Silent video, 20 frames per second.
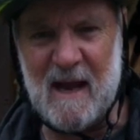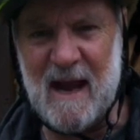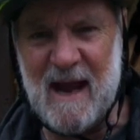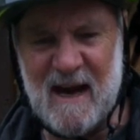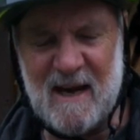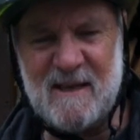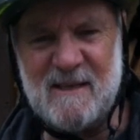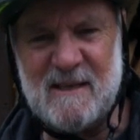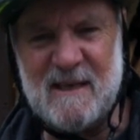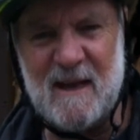a
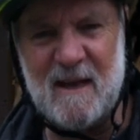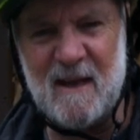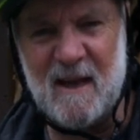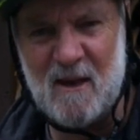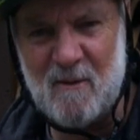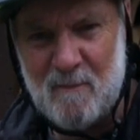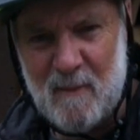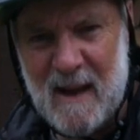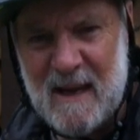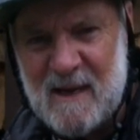hardtail
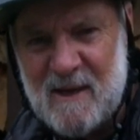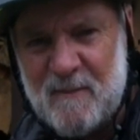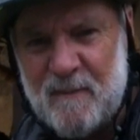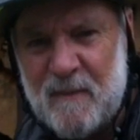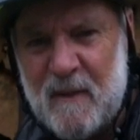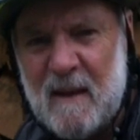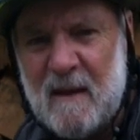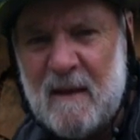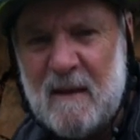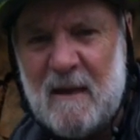like mine,
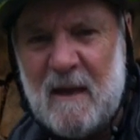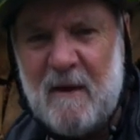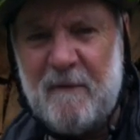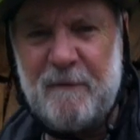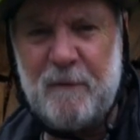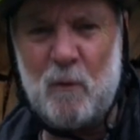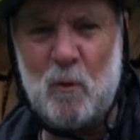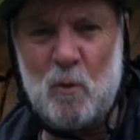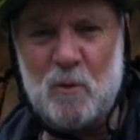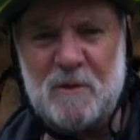a
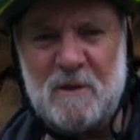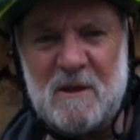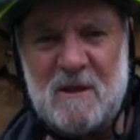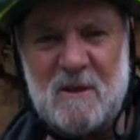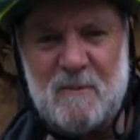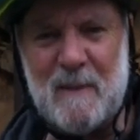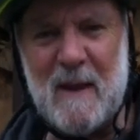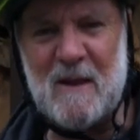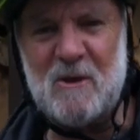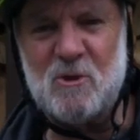full
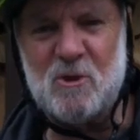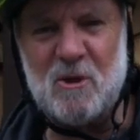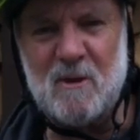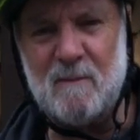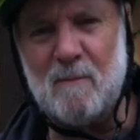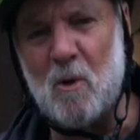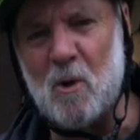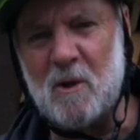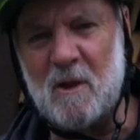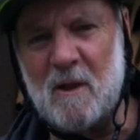suspension
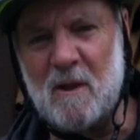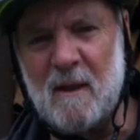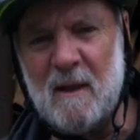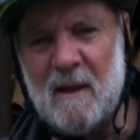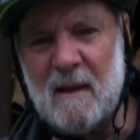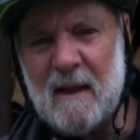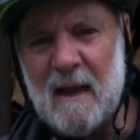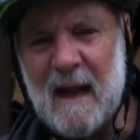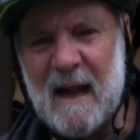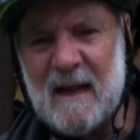model
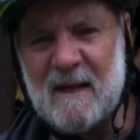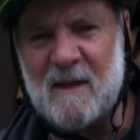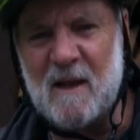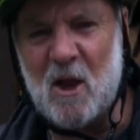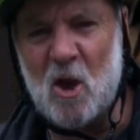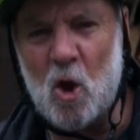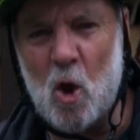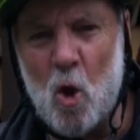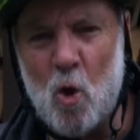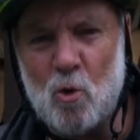and a
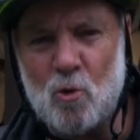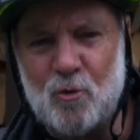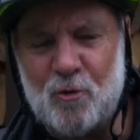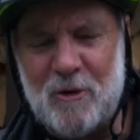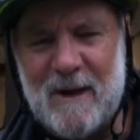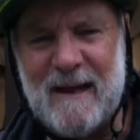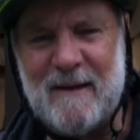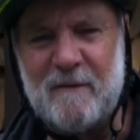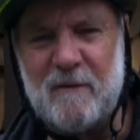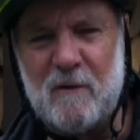long
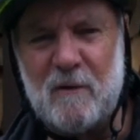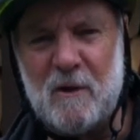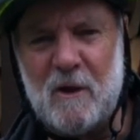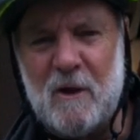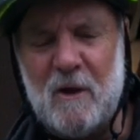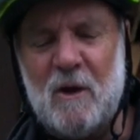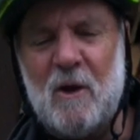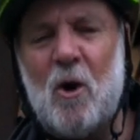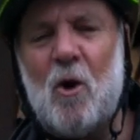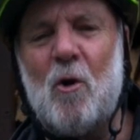travel
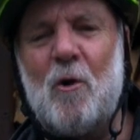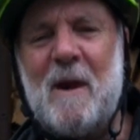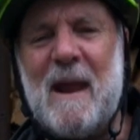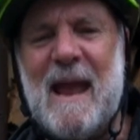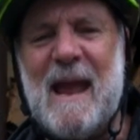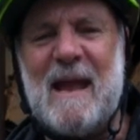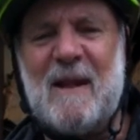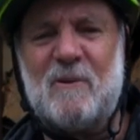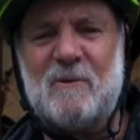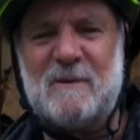or
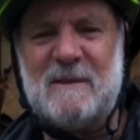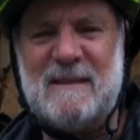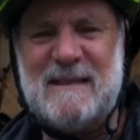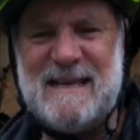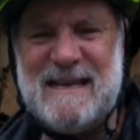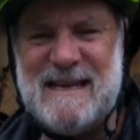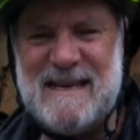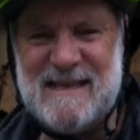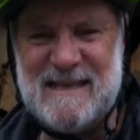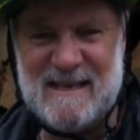
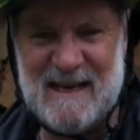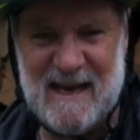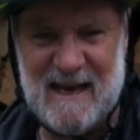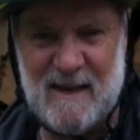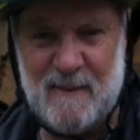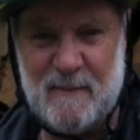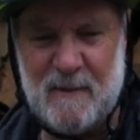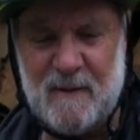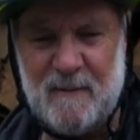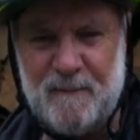LT
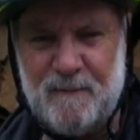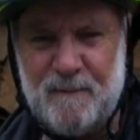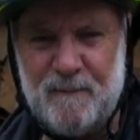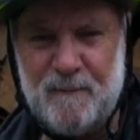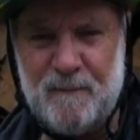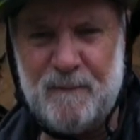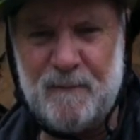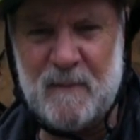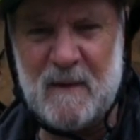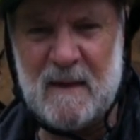type.
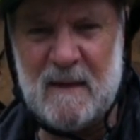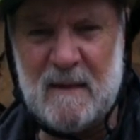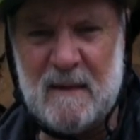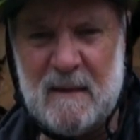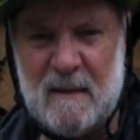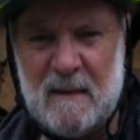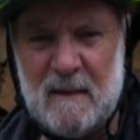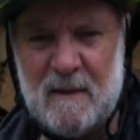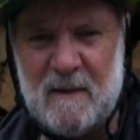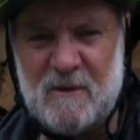
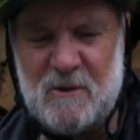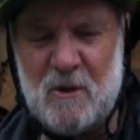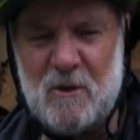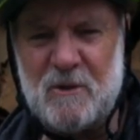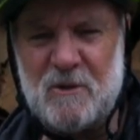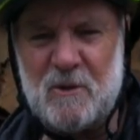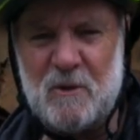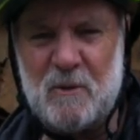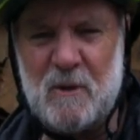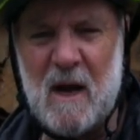There's
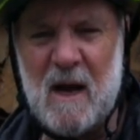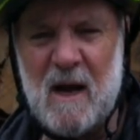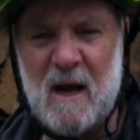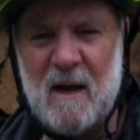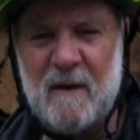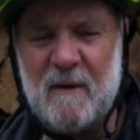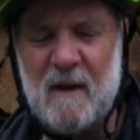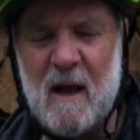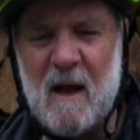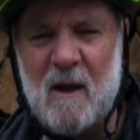also
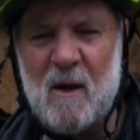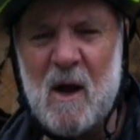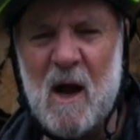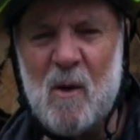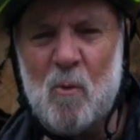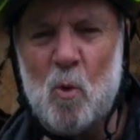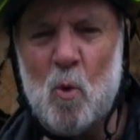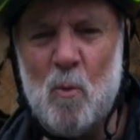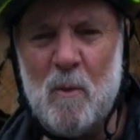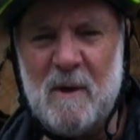
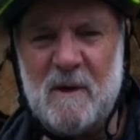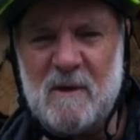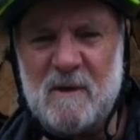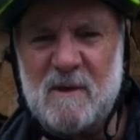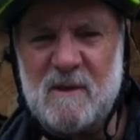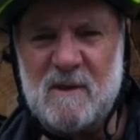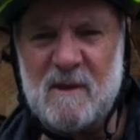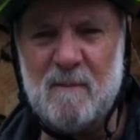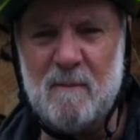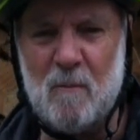a
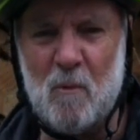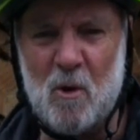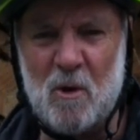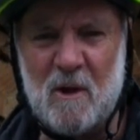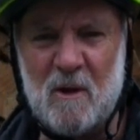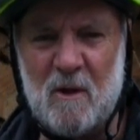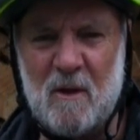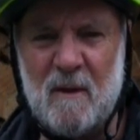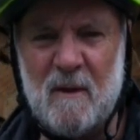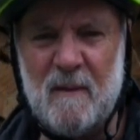woman's
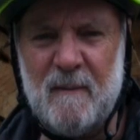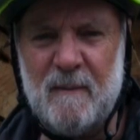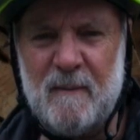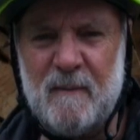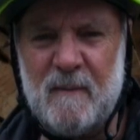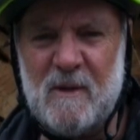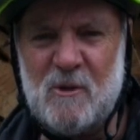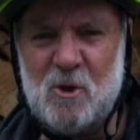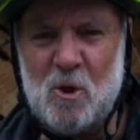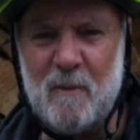model.
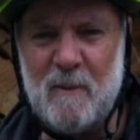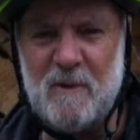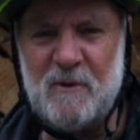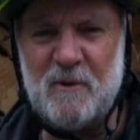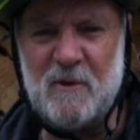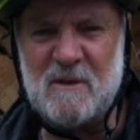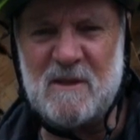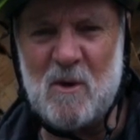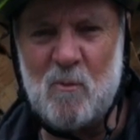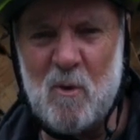The
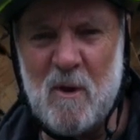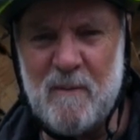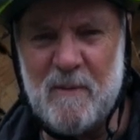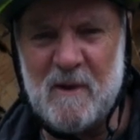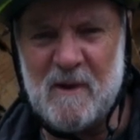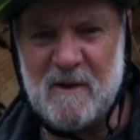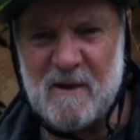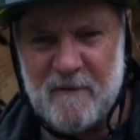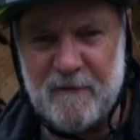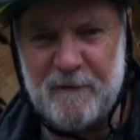geometry is a wee
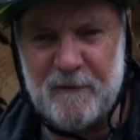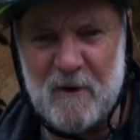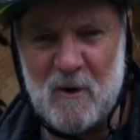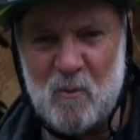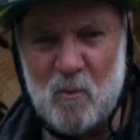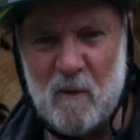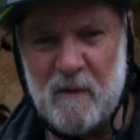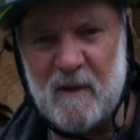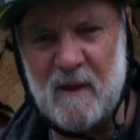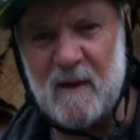bit
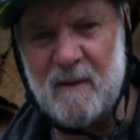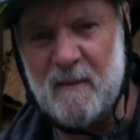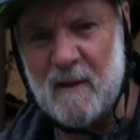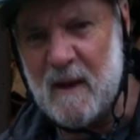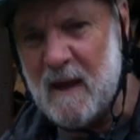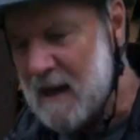different with a